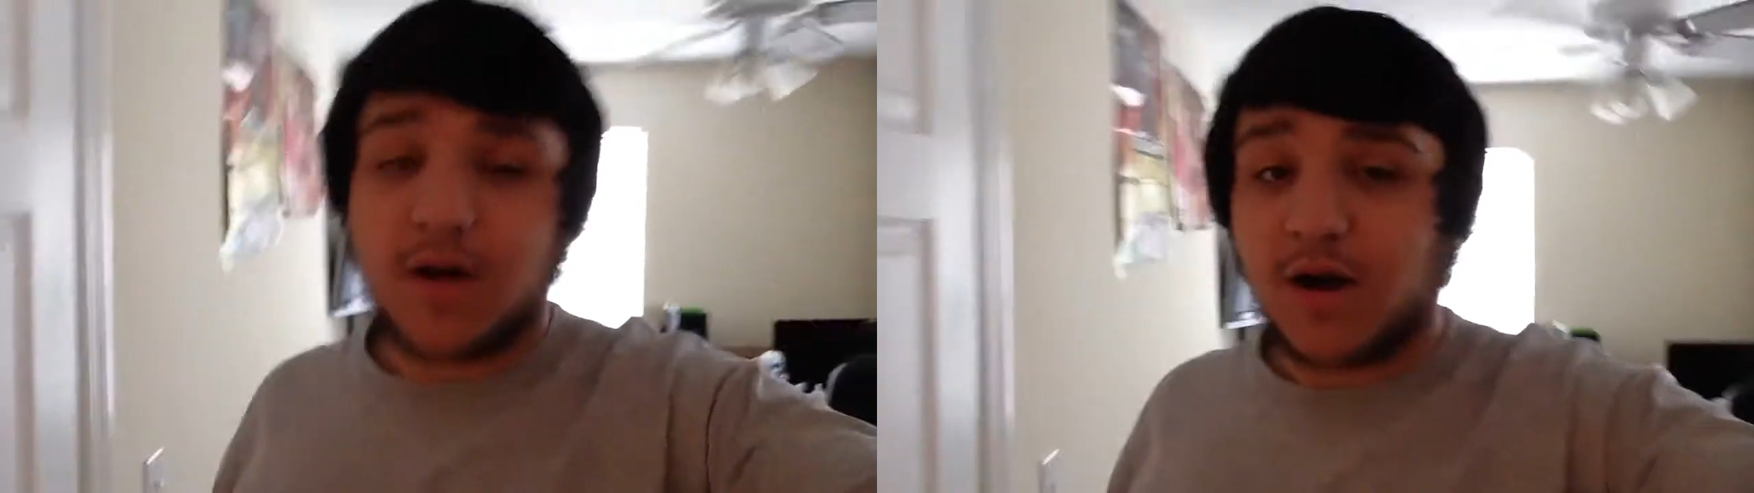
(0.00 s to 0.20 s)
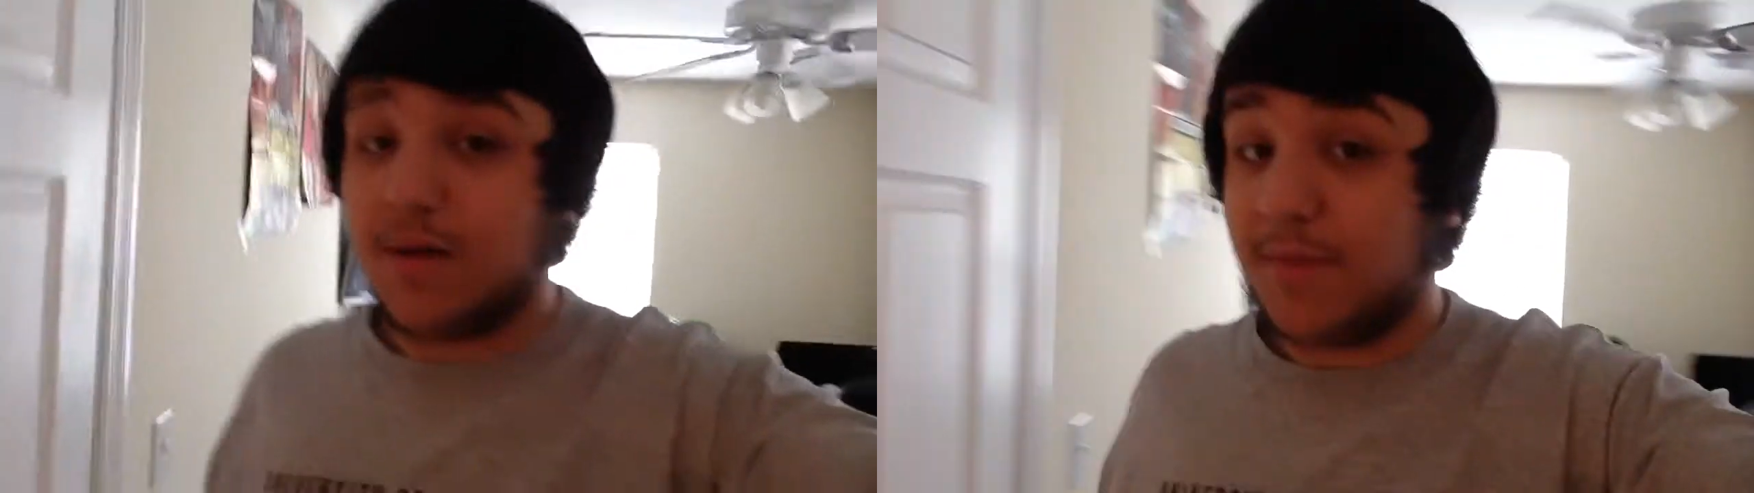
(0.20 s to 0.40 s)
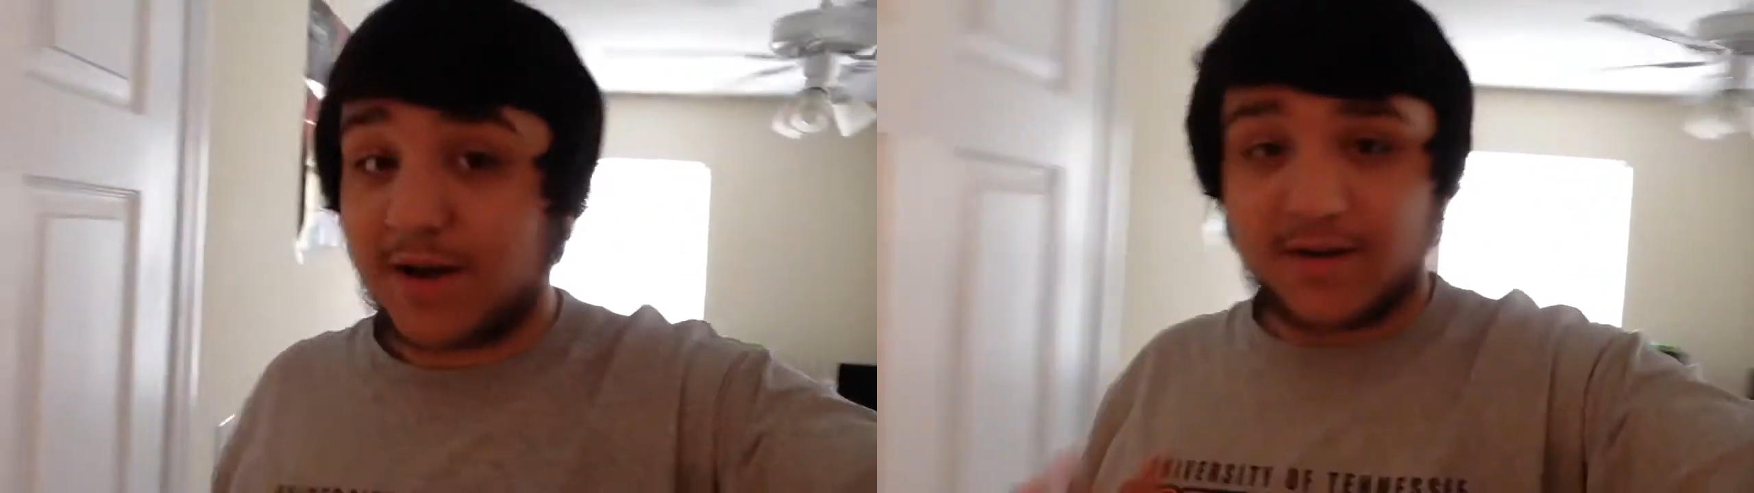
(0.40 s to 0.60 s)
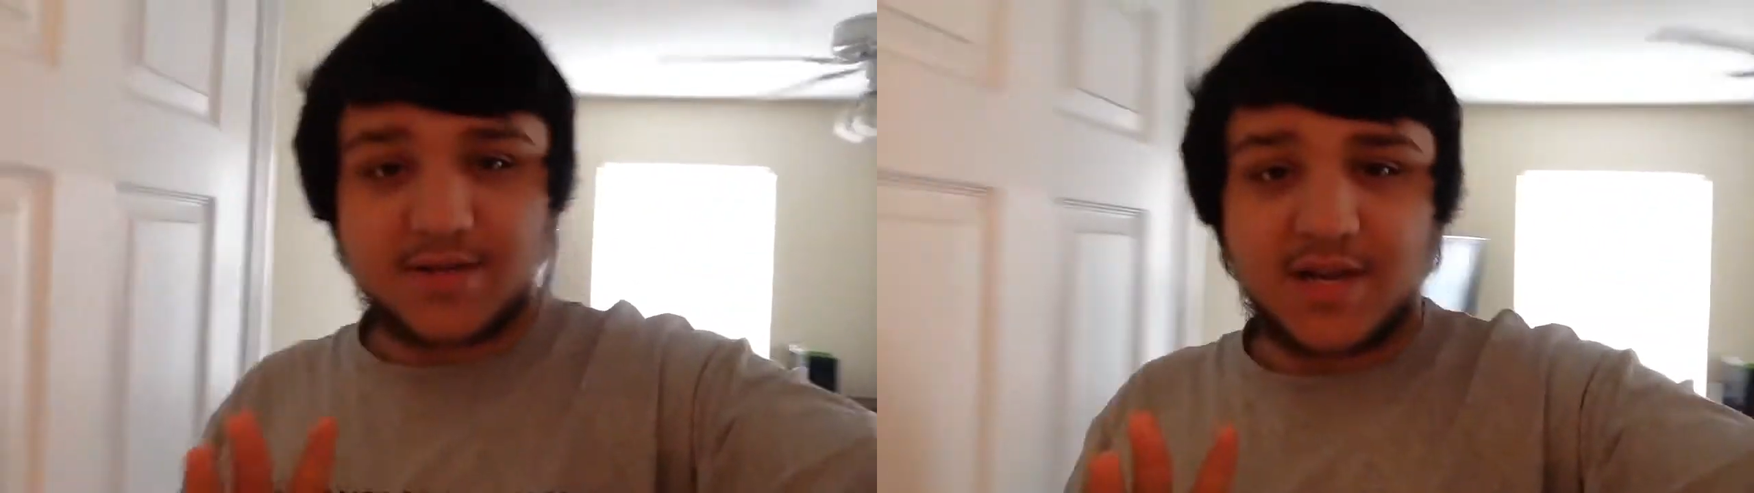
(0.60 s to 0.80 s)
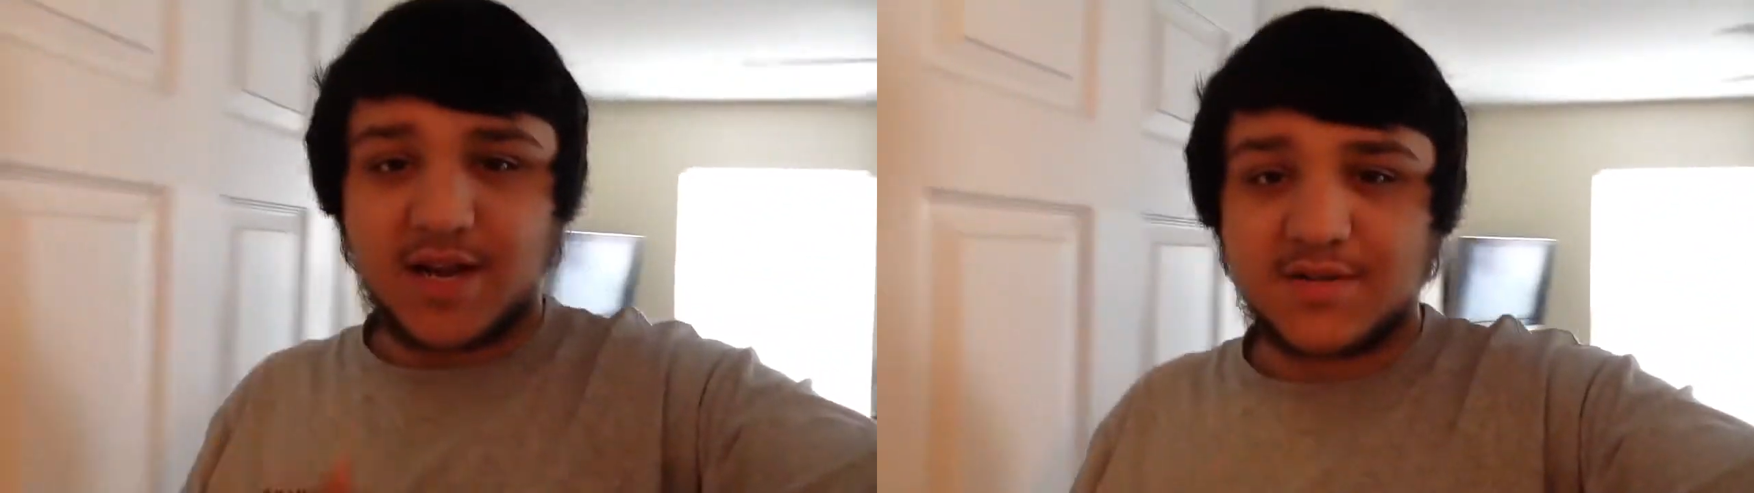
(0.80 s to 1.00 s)
I'm not going to
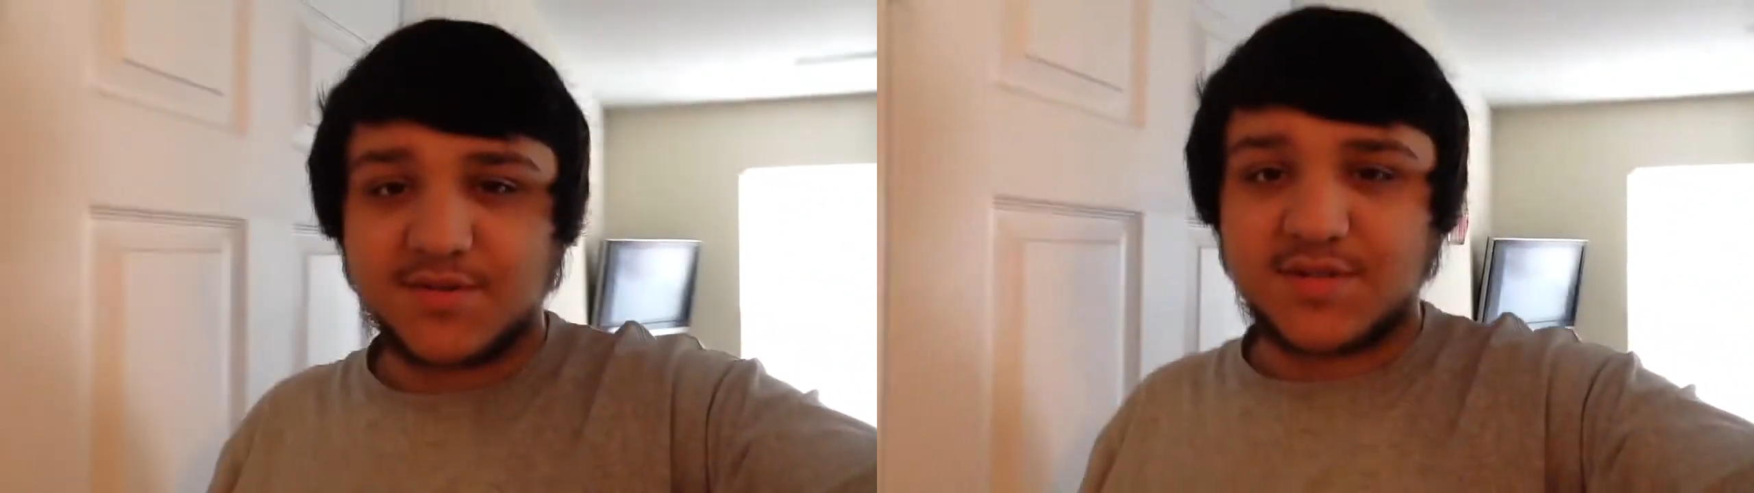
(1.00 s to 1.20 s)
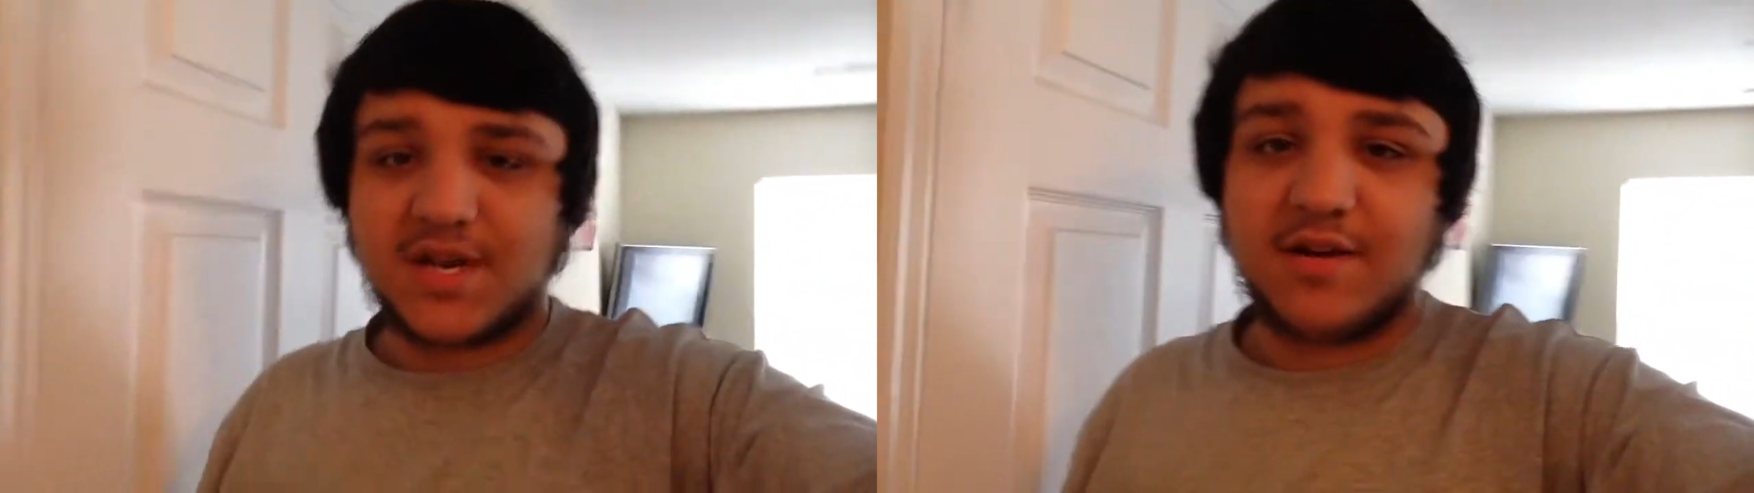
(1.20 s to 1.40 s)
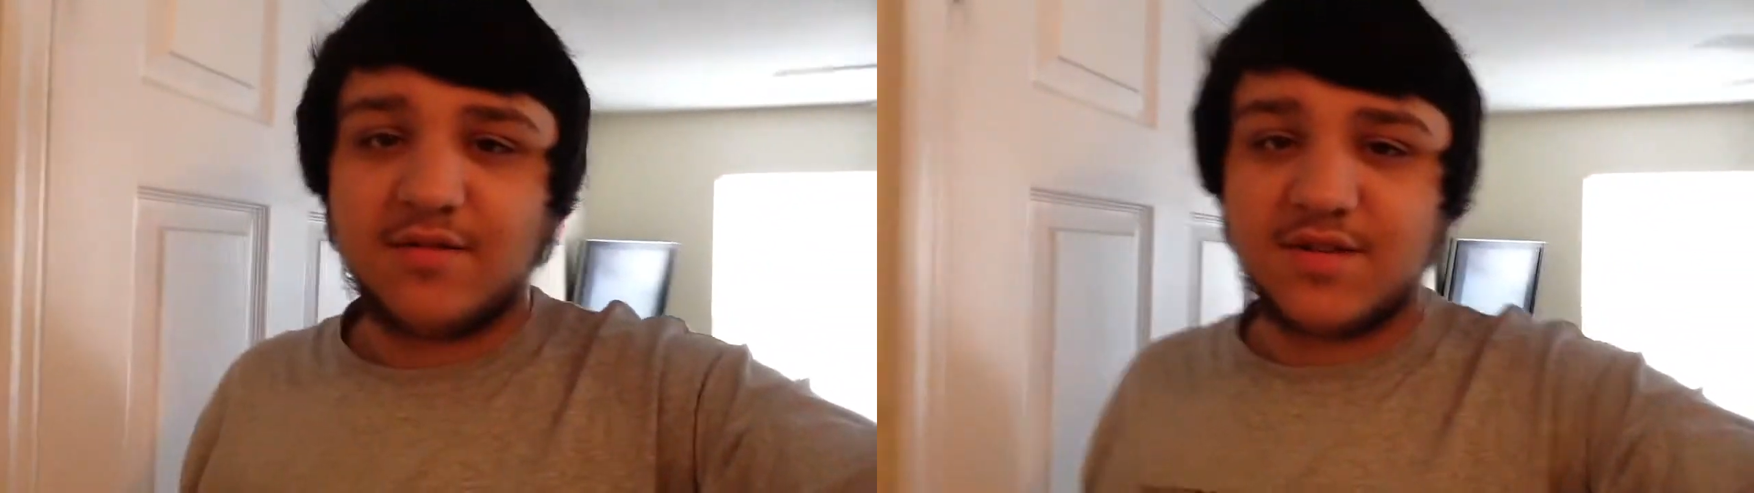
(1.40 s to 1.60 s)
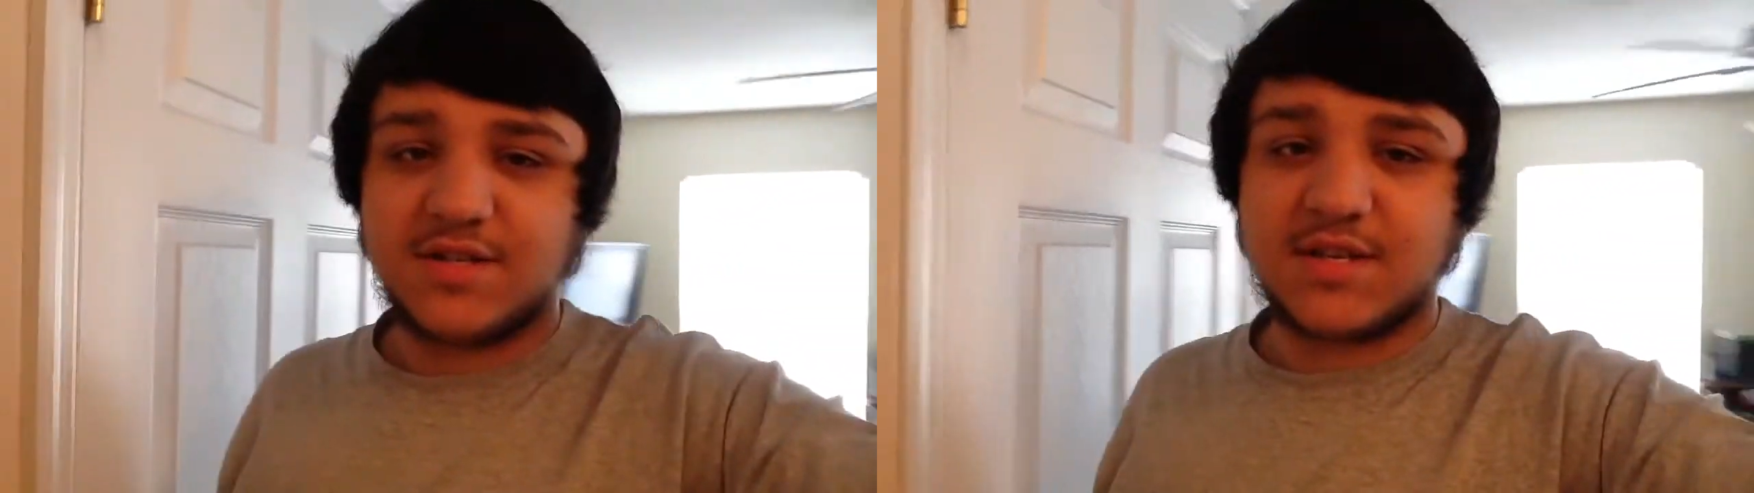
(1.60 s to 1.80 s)
tell you guys what the challenge is.